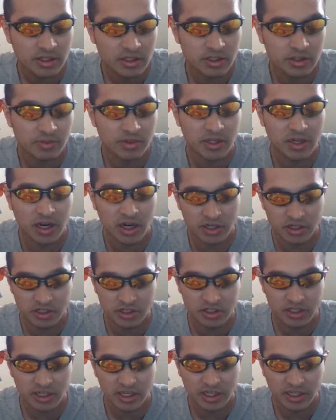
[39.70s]
to be
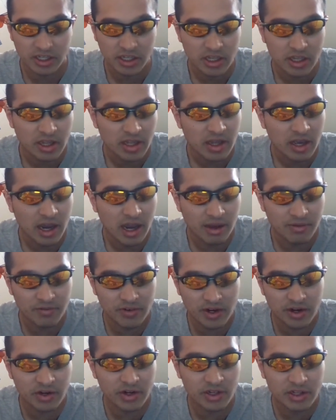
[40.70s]
honest. Like, I'm
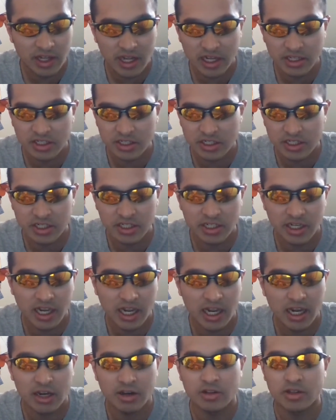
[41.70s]
very glad to see
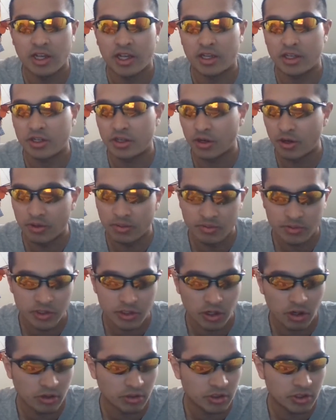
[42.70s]
how like um,
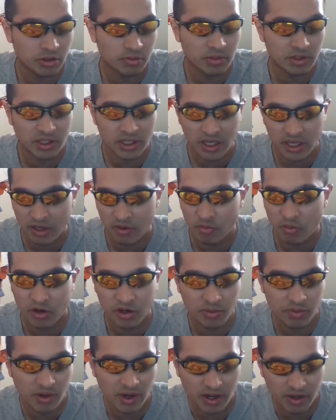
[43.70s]
JoJo became
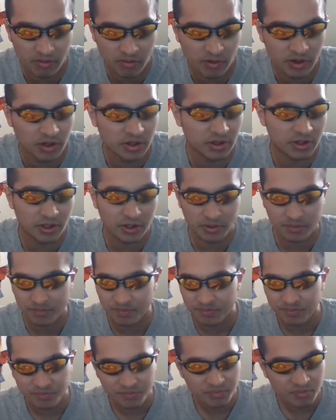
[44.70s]
one of my one of the
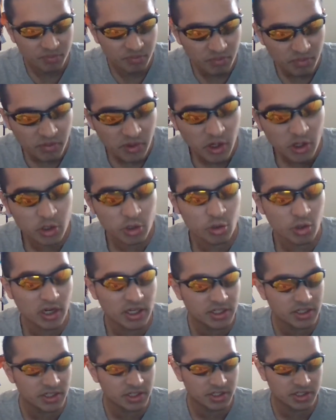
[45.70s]

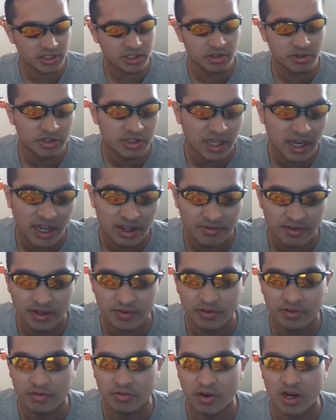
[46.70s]
craziest series that I've
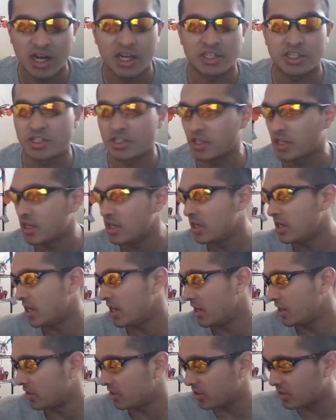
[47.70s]
ever watched.
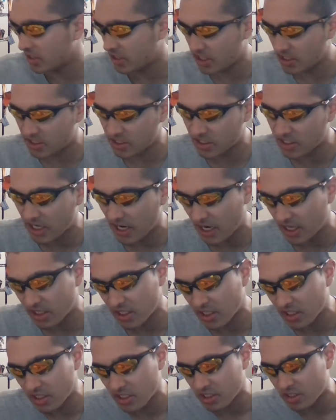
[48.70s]
In other cases, I
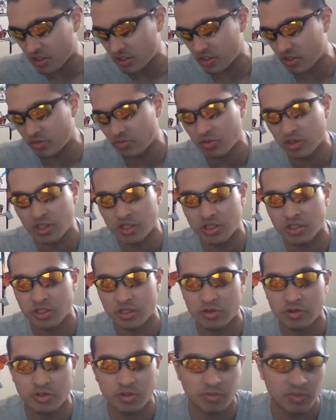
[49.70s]
think this really
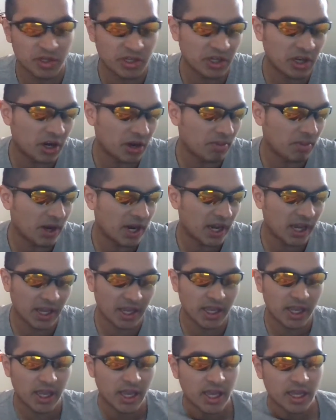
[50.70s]
deserves to be on
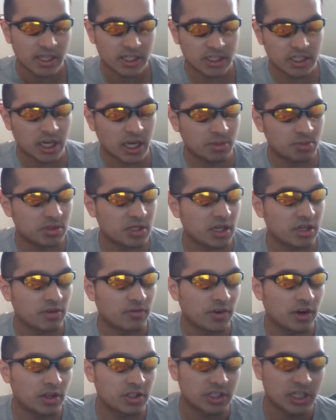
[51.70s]
my top 10
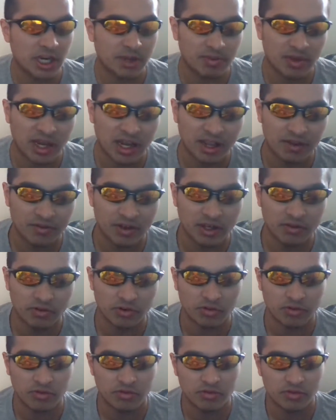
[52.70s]
of all time that I've
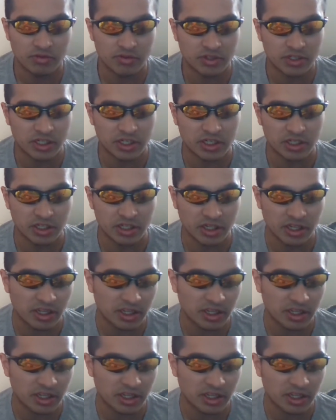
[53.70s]
ever seen